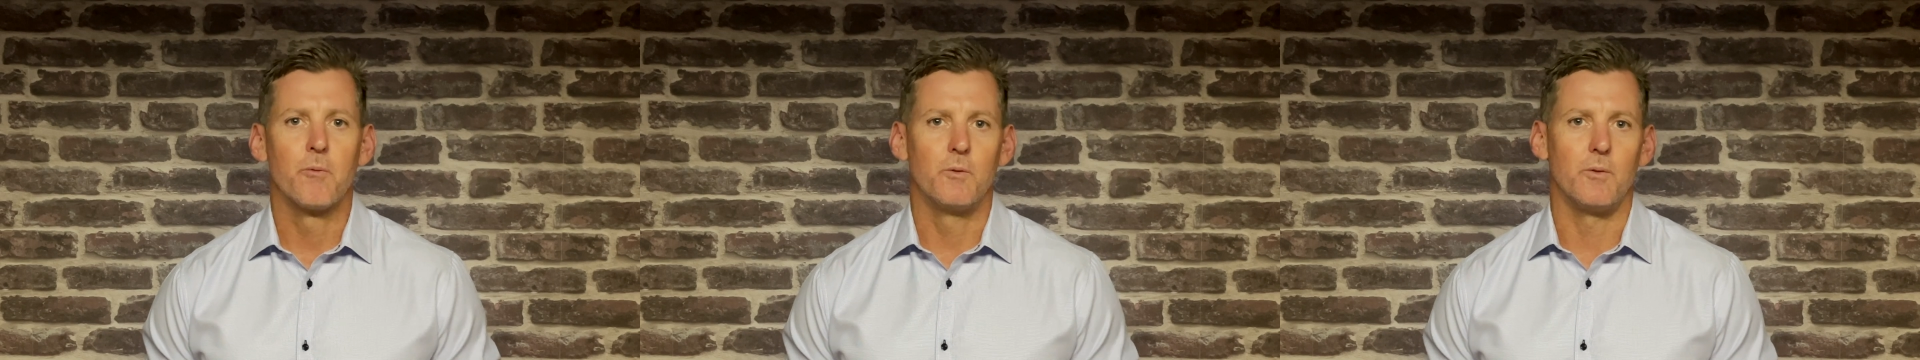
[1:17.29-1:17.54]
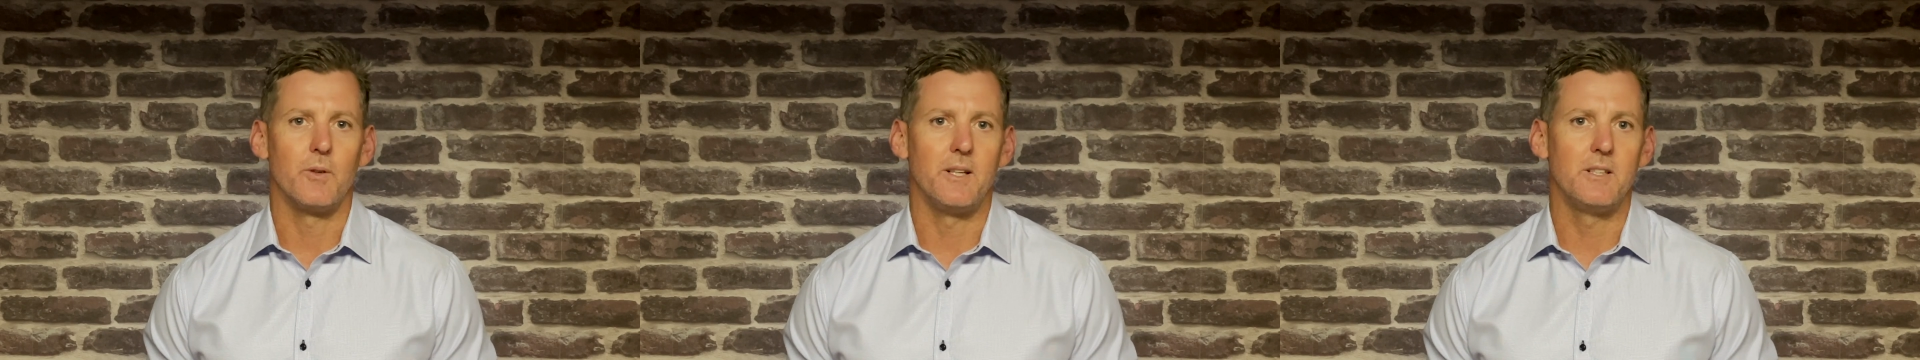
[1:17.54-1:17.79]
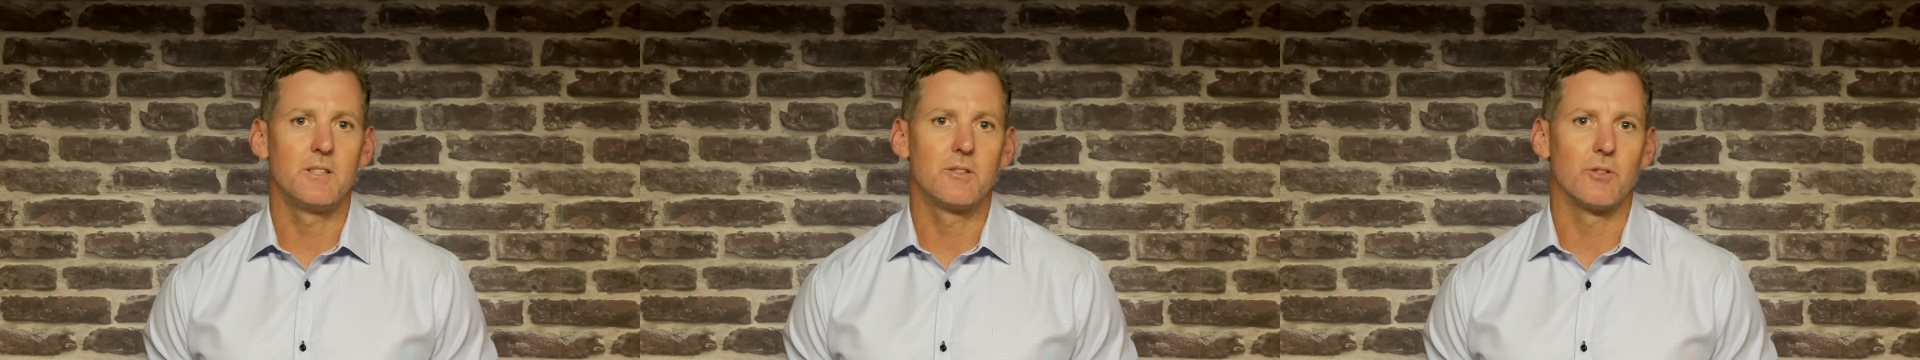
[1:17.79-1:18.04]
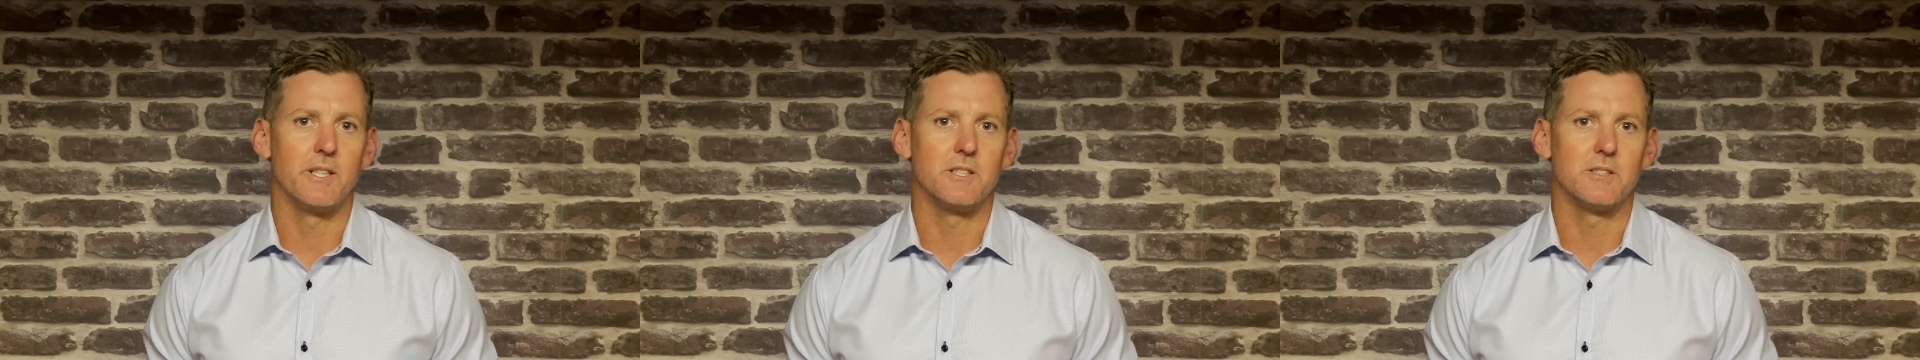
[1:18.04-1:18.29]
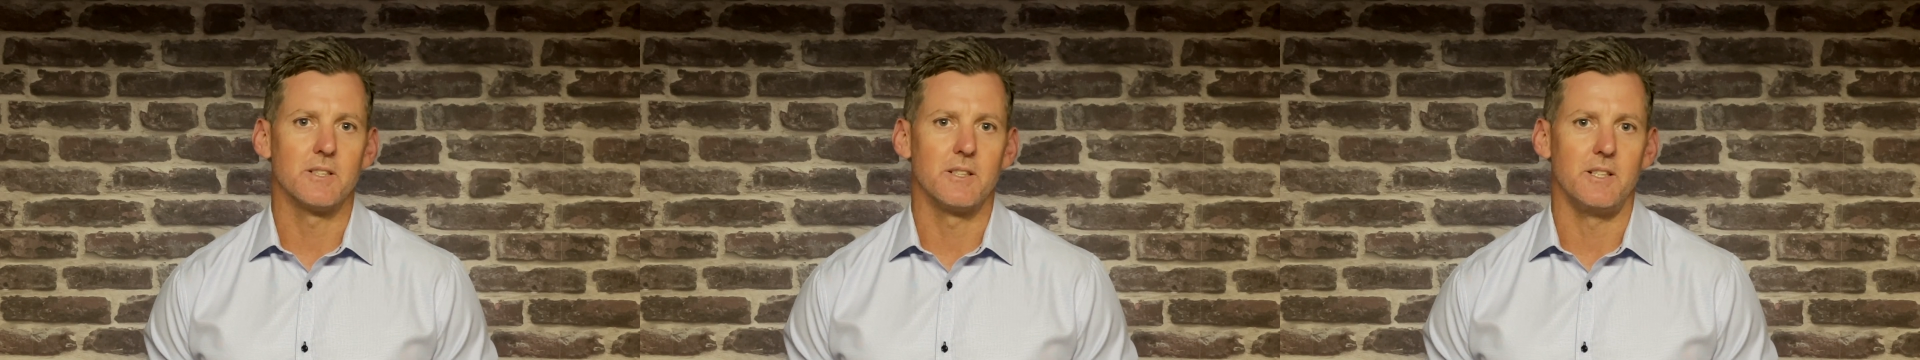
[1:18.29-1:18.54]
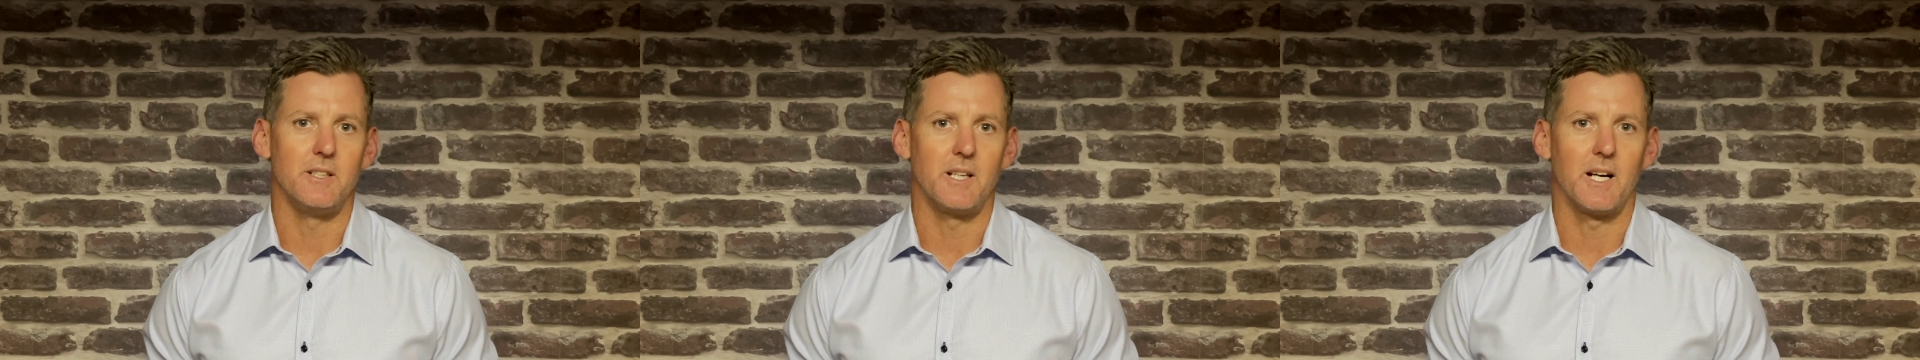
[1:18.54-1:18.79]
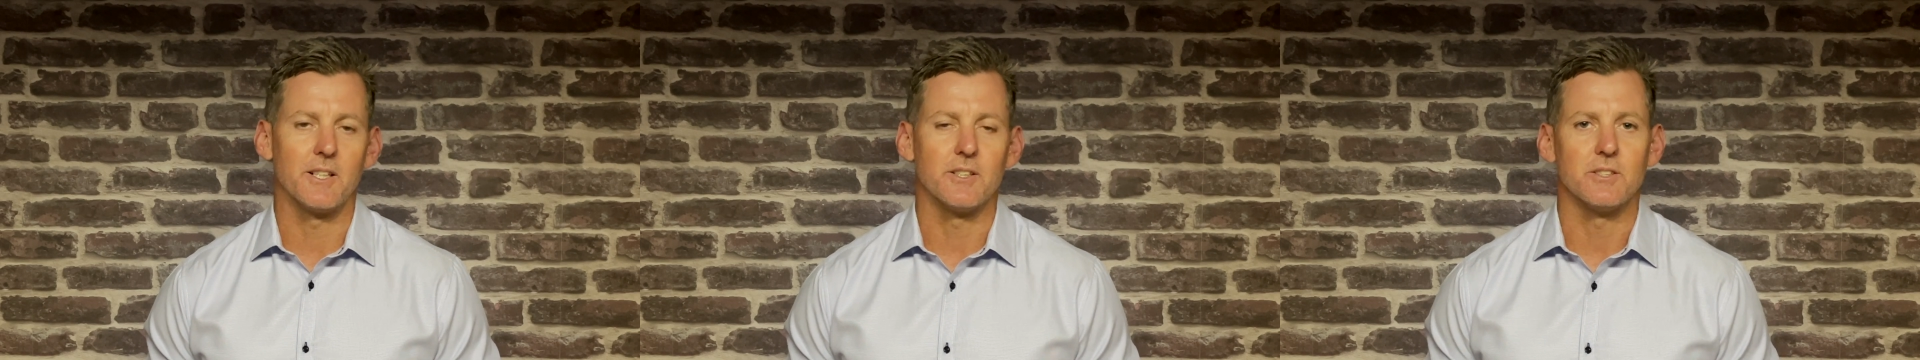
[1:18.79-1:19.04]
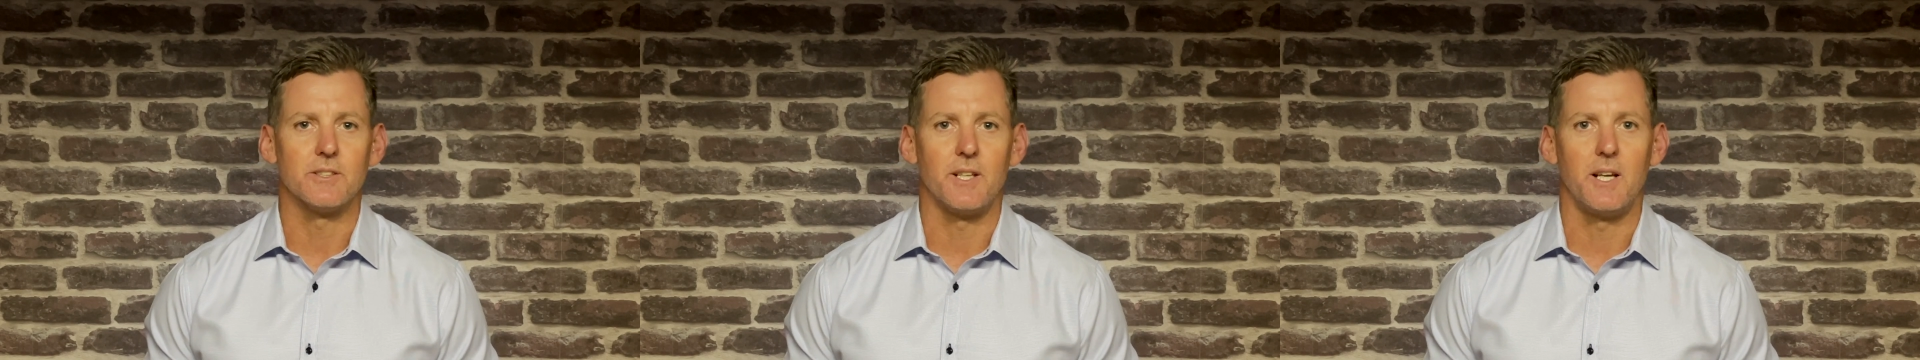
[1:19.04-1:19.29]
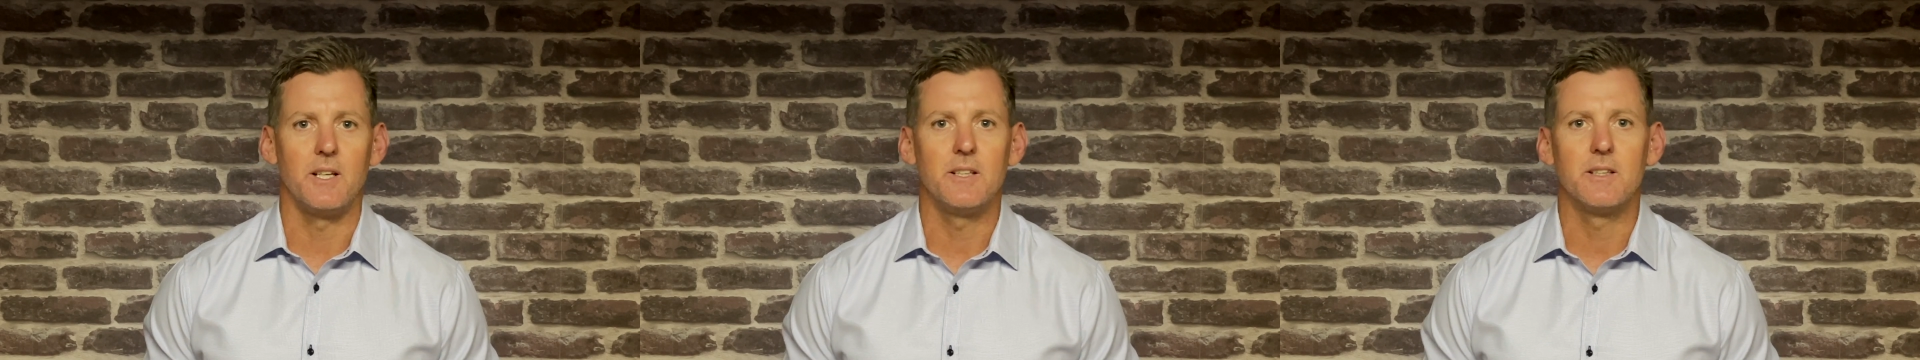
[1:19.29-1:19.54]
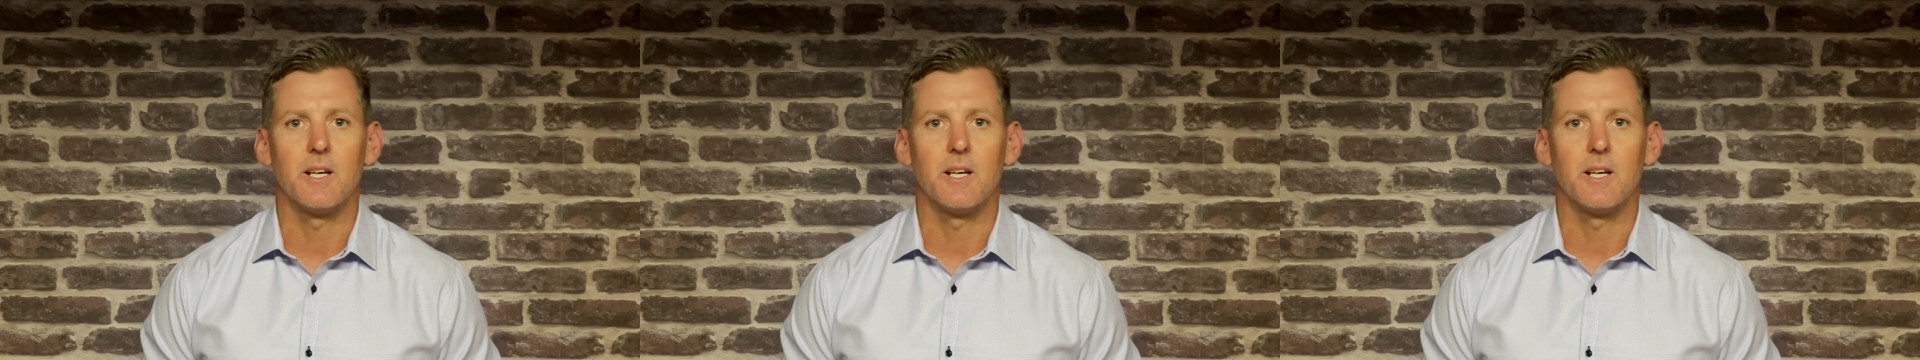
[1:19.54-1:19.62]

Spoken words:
We've increased the understanding